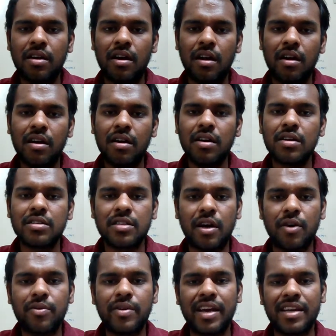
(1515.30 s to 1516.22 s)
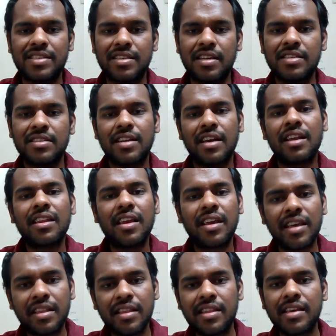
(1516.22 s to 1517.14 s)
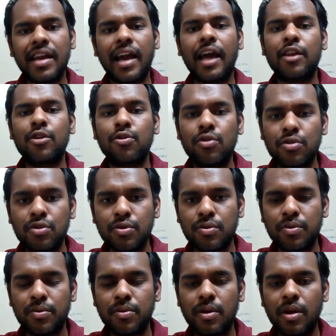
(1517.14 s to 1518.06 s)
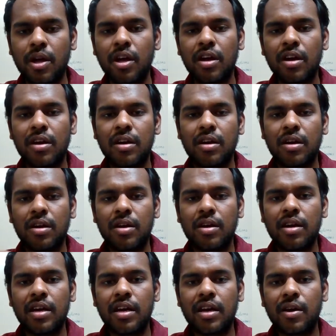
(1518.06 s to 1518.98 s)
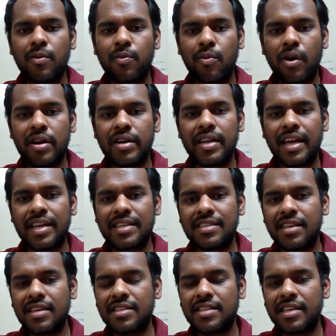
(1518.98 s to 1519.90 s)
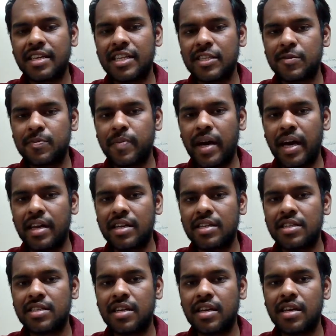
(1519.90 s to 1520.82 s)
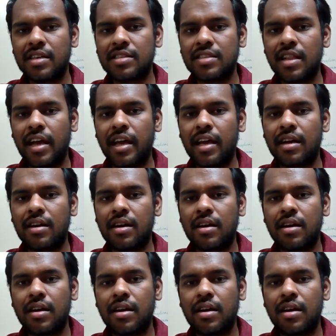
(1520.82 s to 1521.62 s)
Sound exists in Hindi and Urdu. What exists in Spanish is like